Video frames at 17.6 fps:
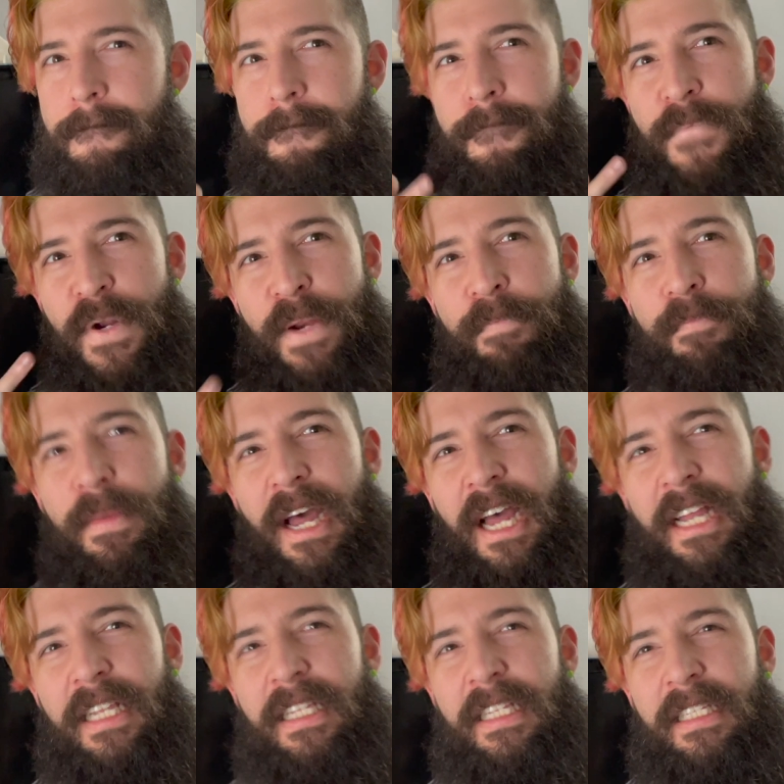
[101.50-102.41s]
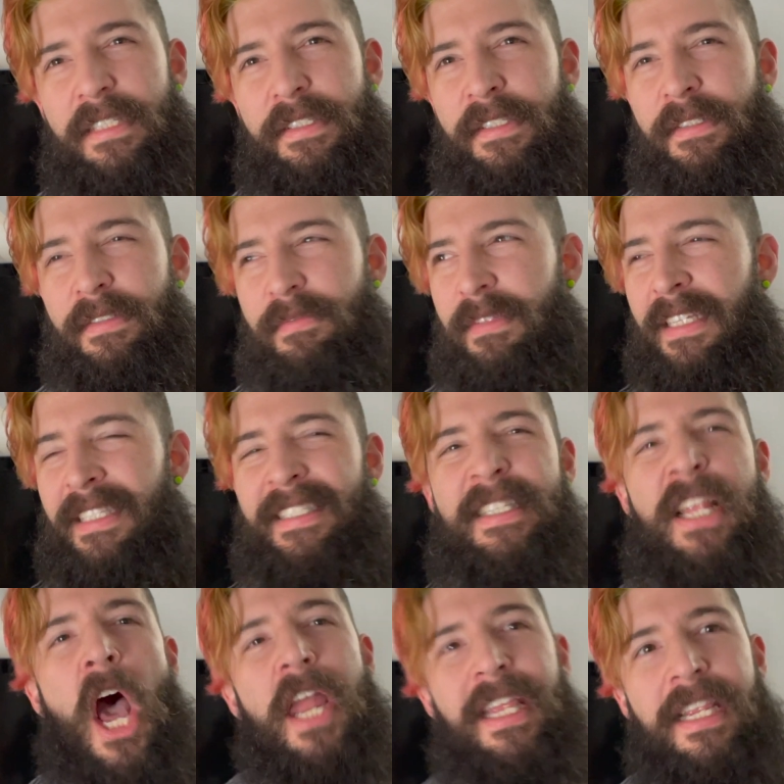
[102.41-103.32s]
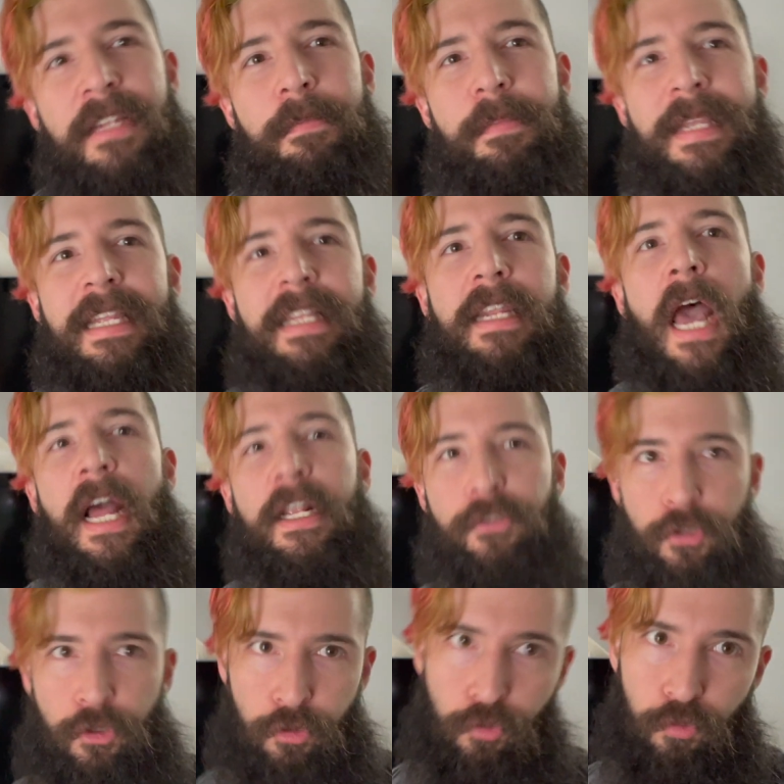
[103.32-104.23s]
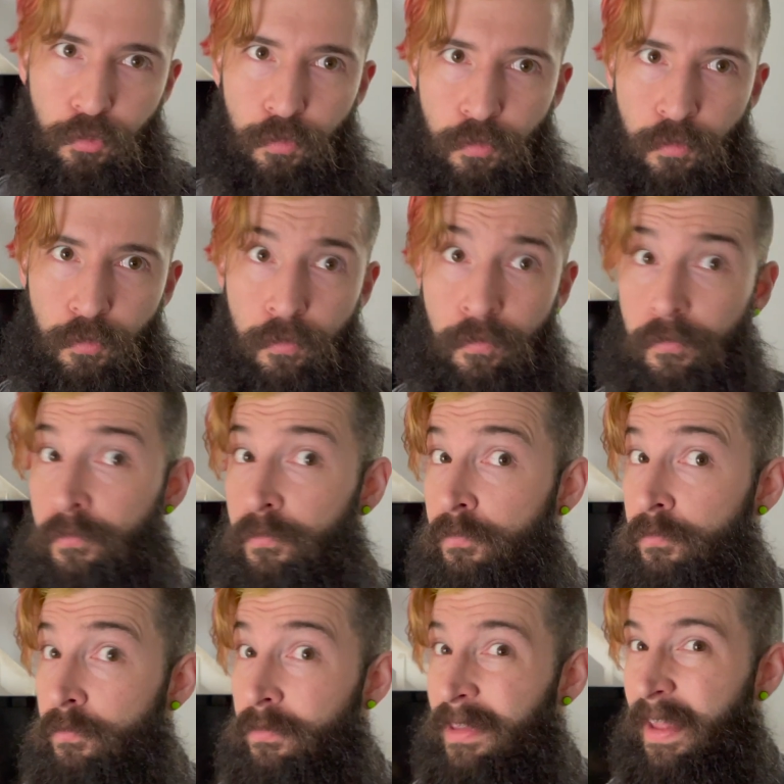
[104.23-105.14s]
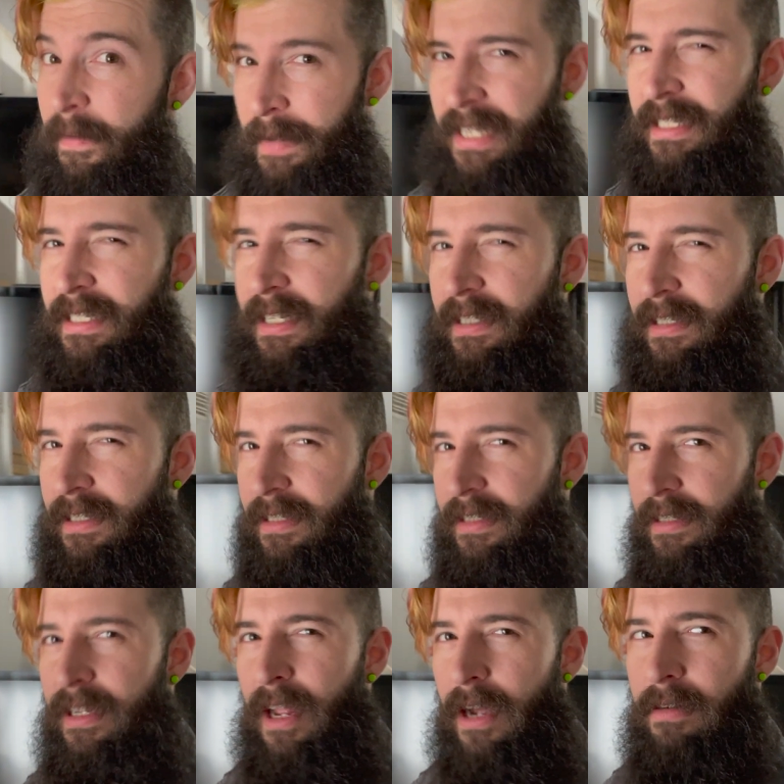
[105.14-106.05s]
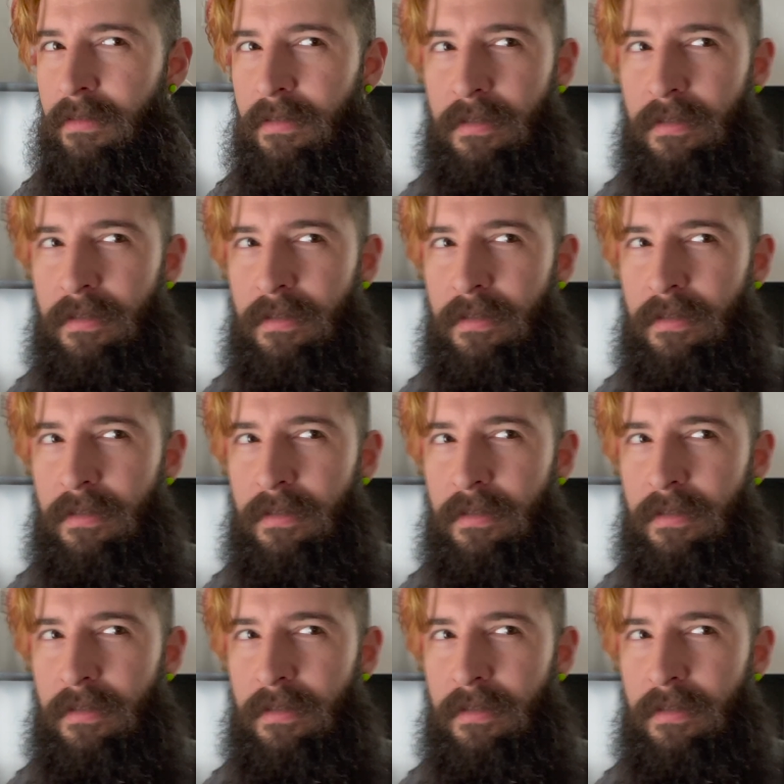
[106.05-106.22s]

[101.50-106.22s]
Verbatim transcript: but I'm, it's not in me not to. That makes sense, you know?